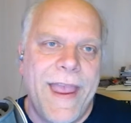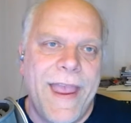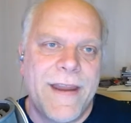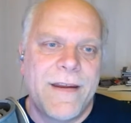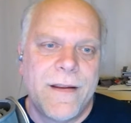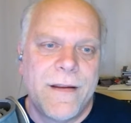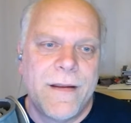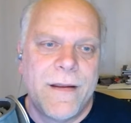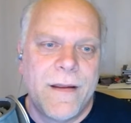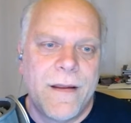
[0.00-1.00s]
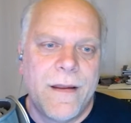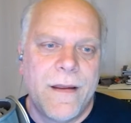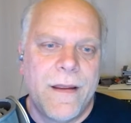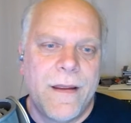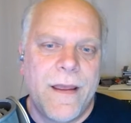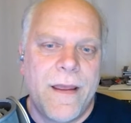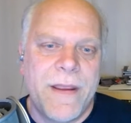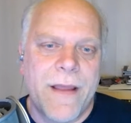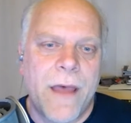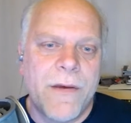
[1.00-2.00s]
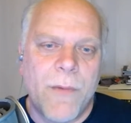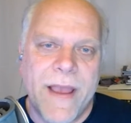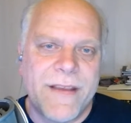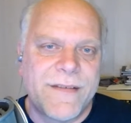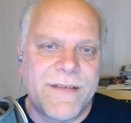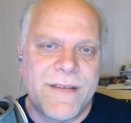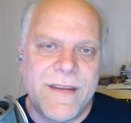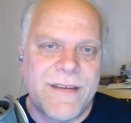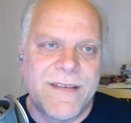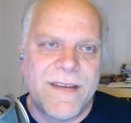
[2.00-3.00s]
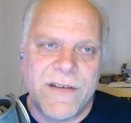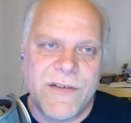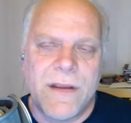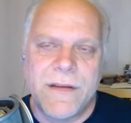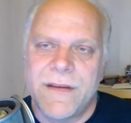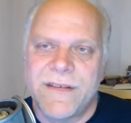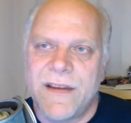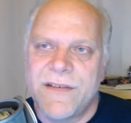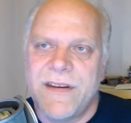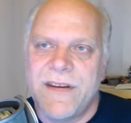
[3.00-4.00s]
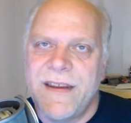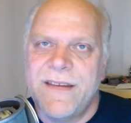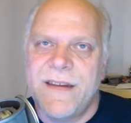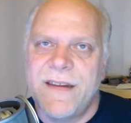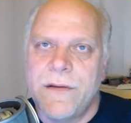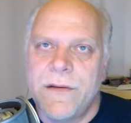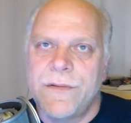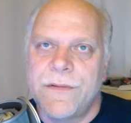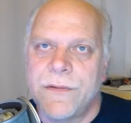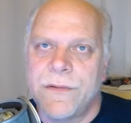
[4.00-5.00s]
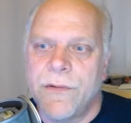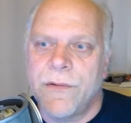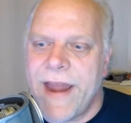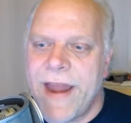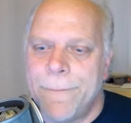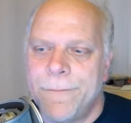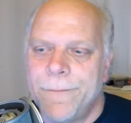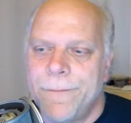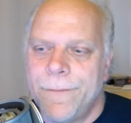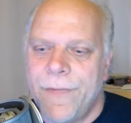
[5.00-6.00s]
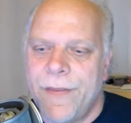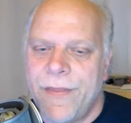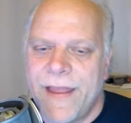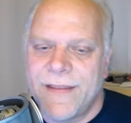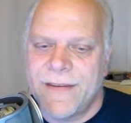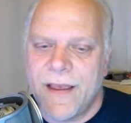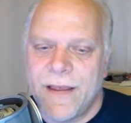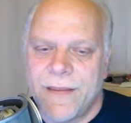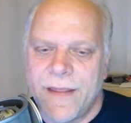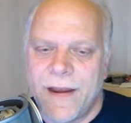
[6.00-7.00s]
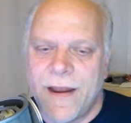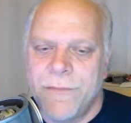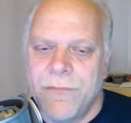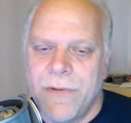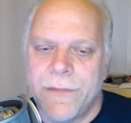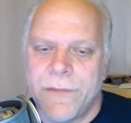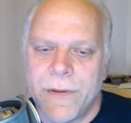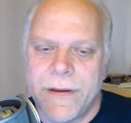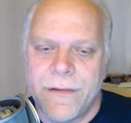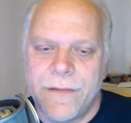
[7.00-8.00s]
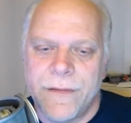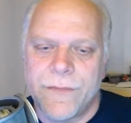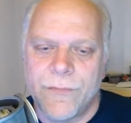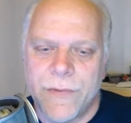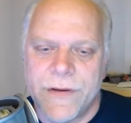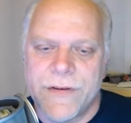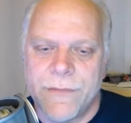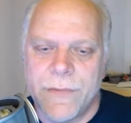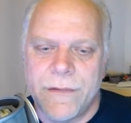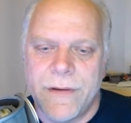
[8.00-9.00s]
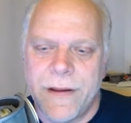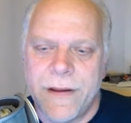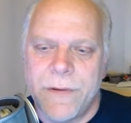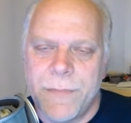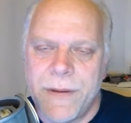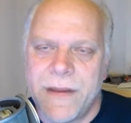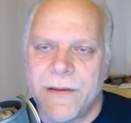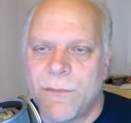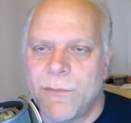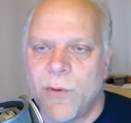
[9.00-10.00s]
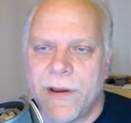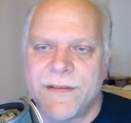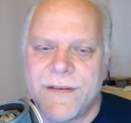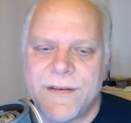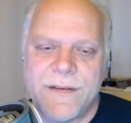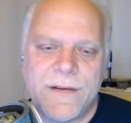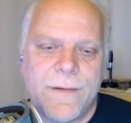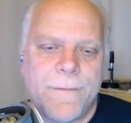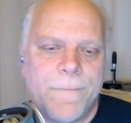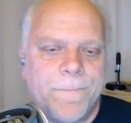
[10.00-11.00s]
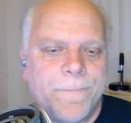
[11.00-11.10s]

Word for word: And I mean, otherwise, this is such such an easy to use and great app that uh, that I really, really just wish it would it would be a little more consistent.